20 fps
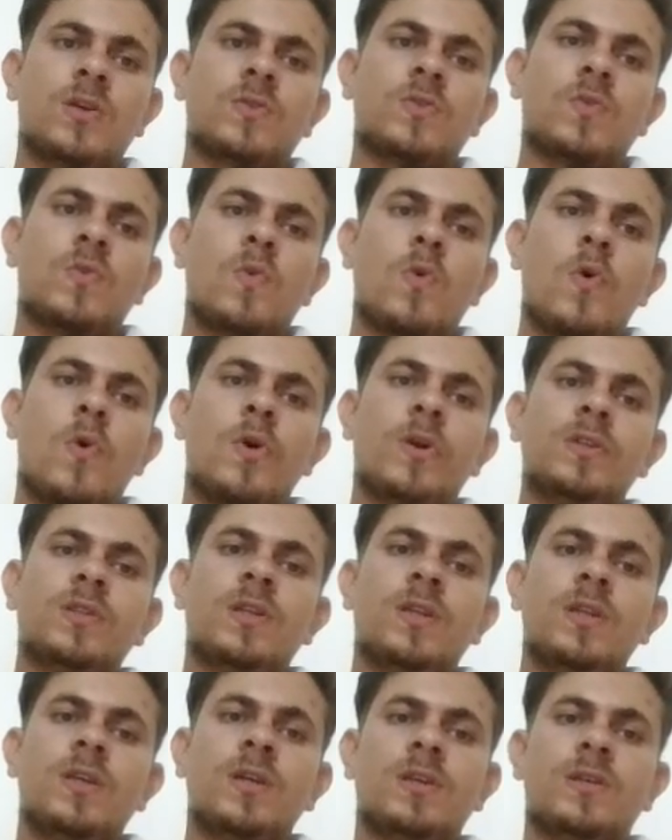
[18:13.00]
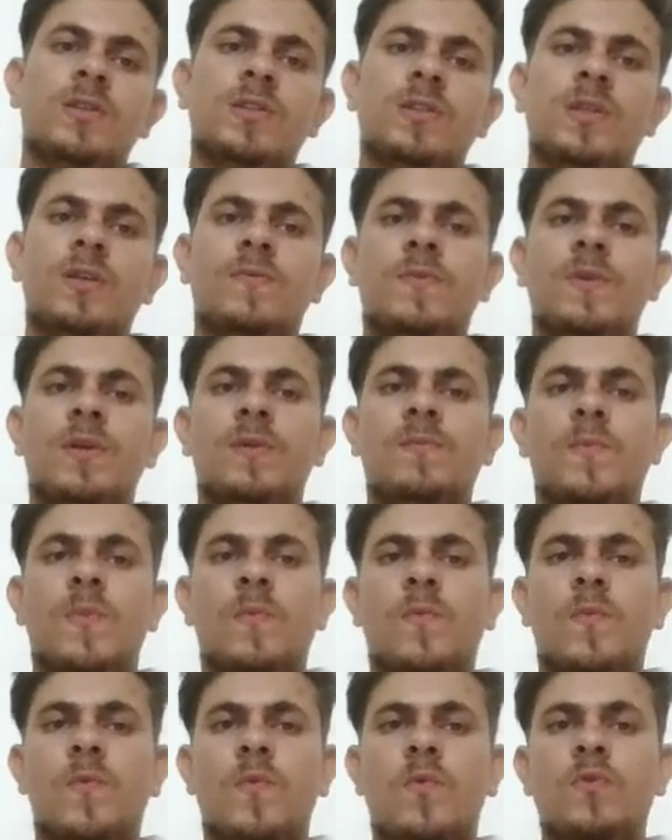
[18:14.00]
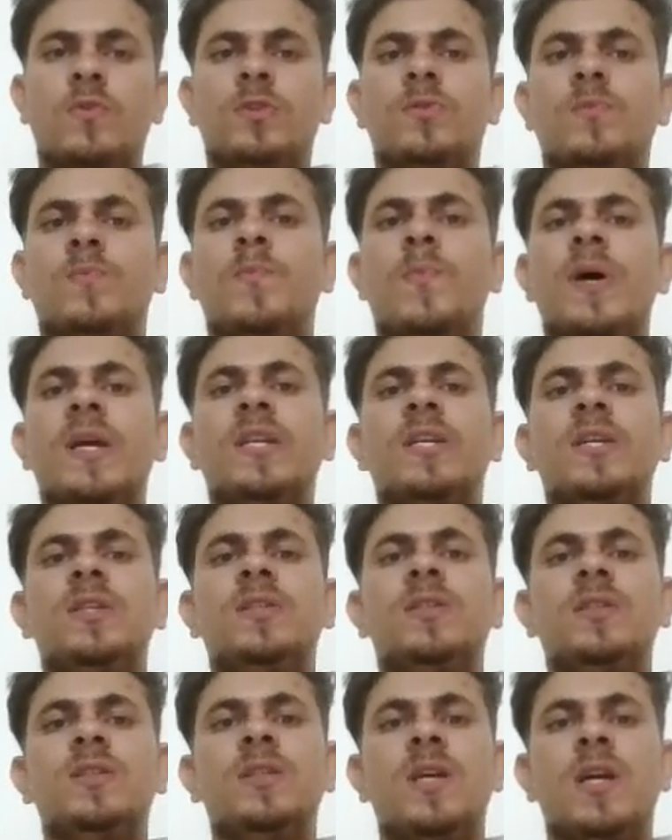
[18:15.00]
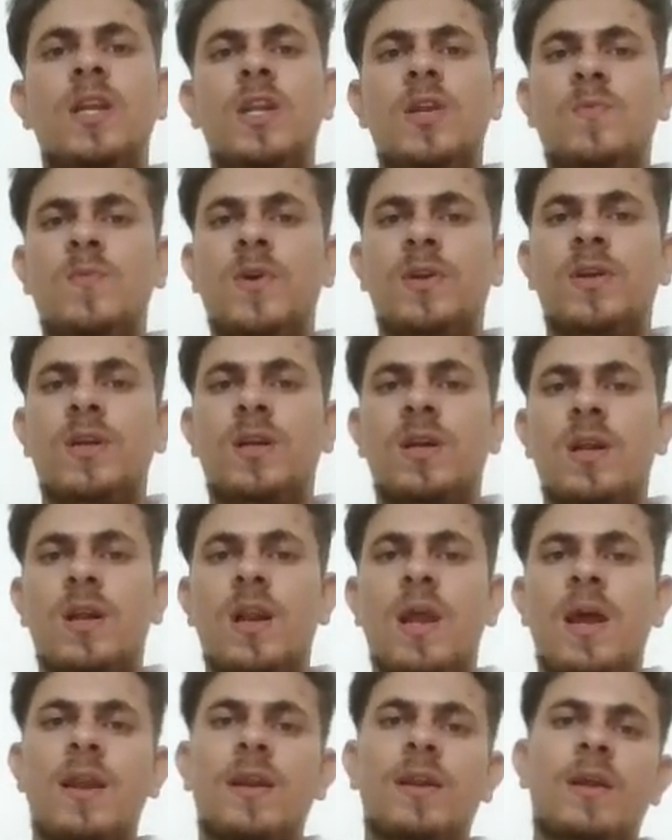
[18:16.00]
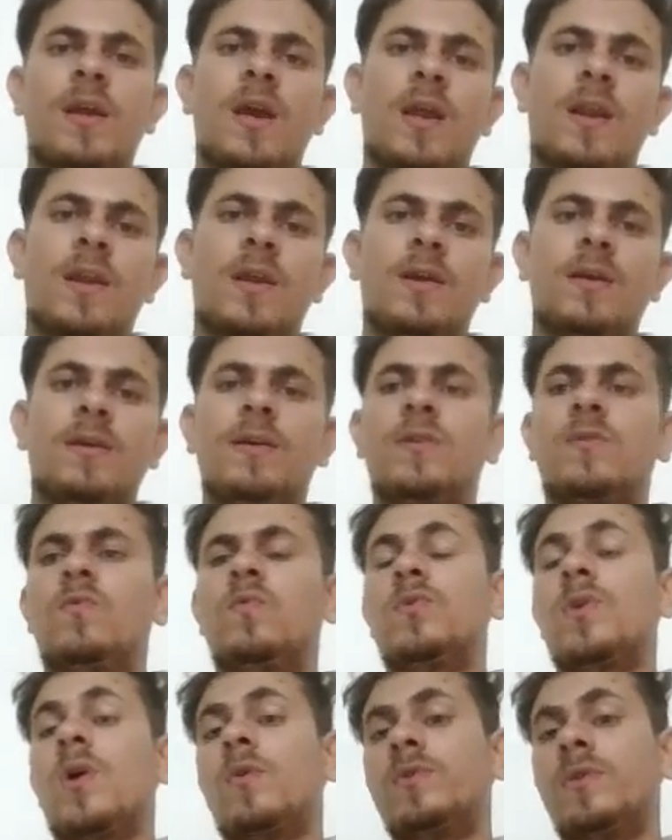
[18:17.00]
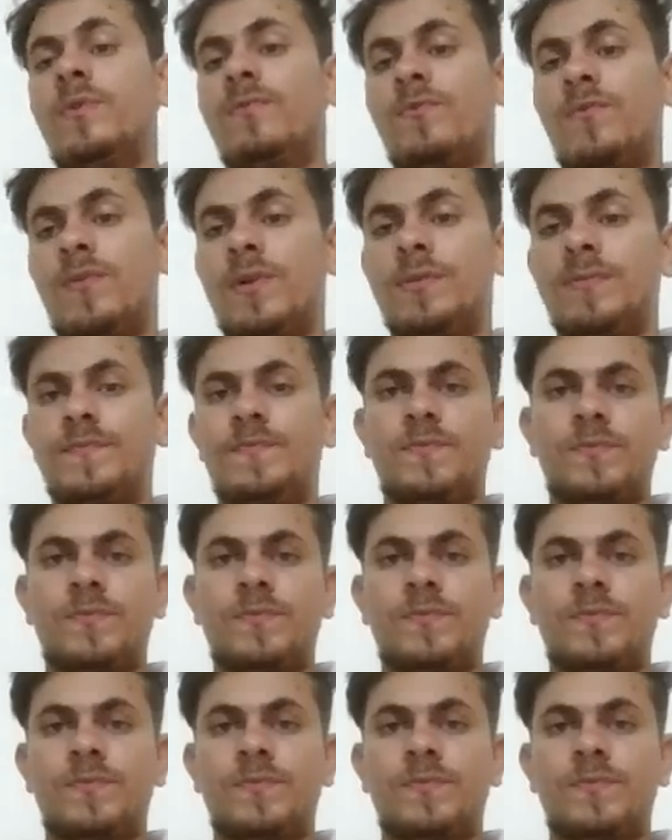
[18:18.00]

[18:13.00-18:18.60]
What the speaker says: So originally conceived and proposed by Disney animator Glenn Caney in 2001,